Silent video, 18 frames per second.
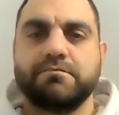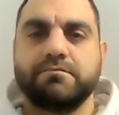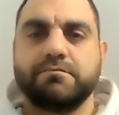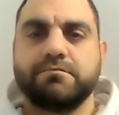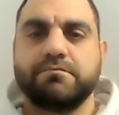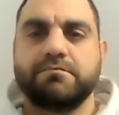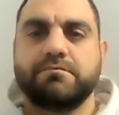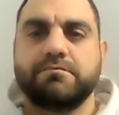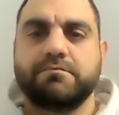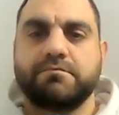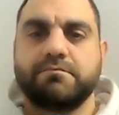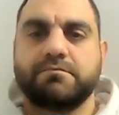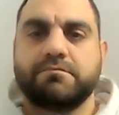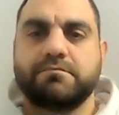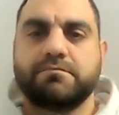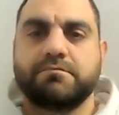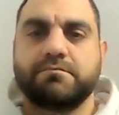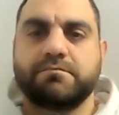
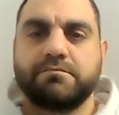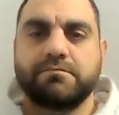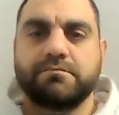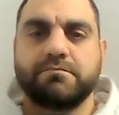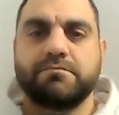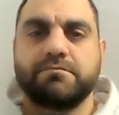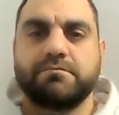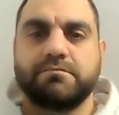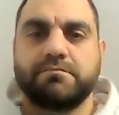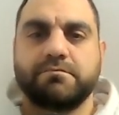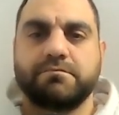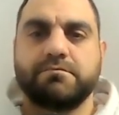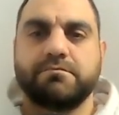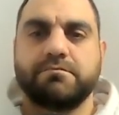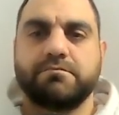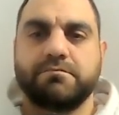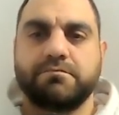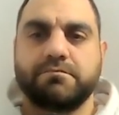
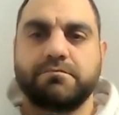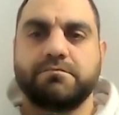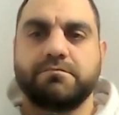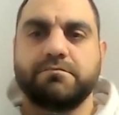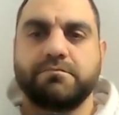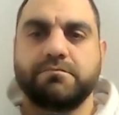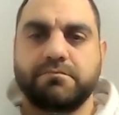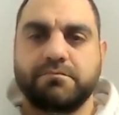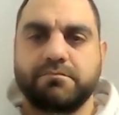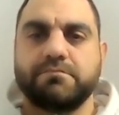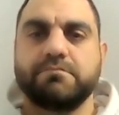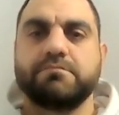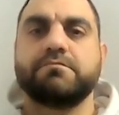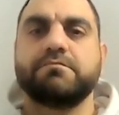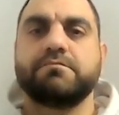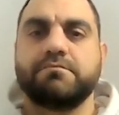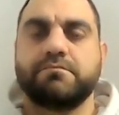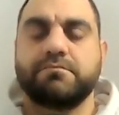
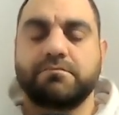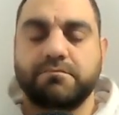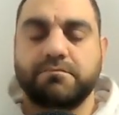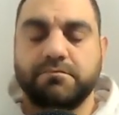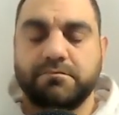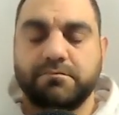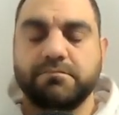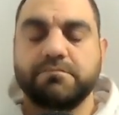[no speech]